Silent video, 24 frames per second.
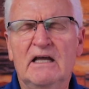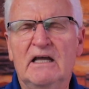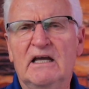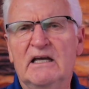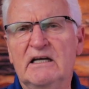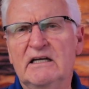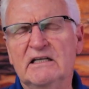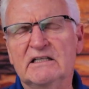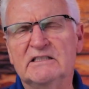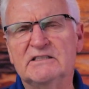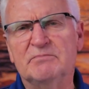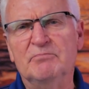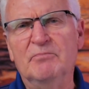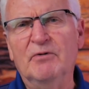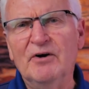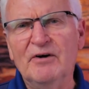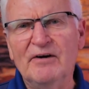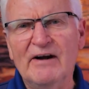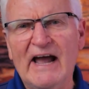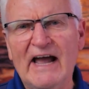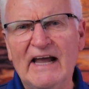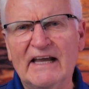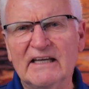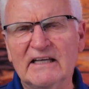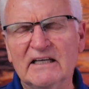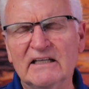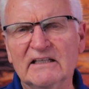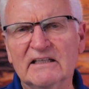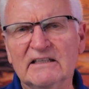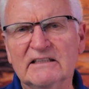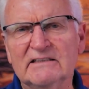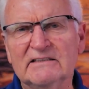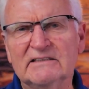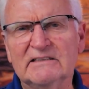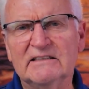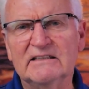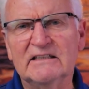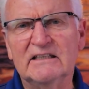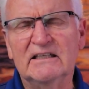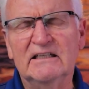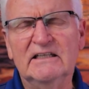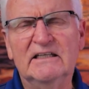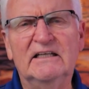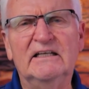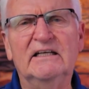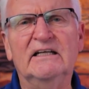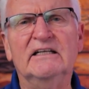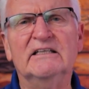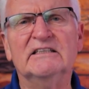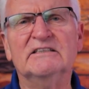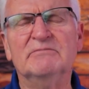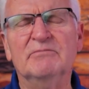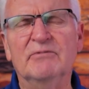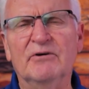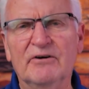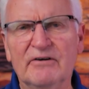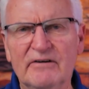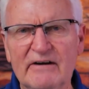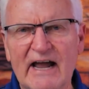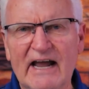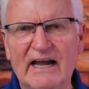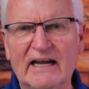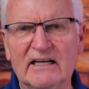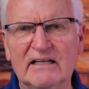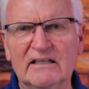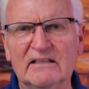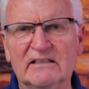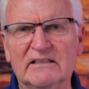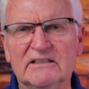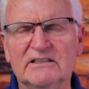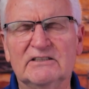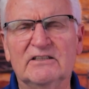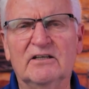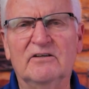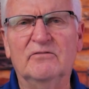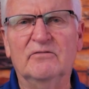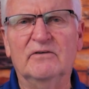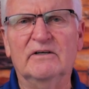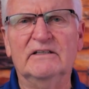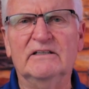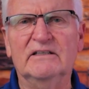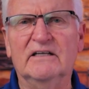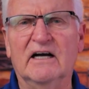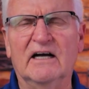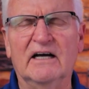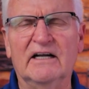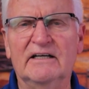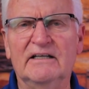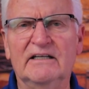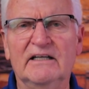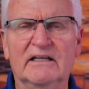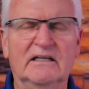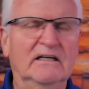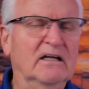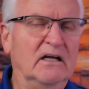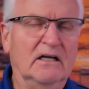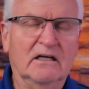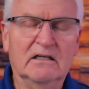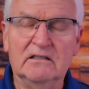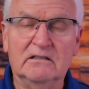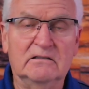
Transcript: And it's miraculous. It is miraculous what God did.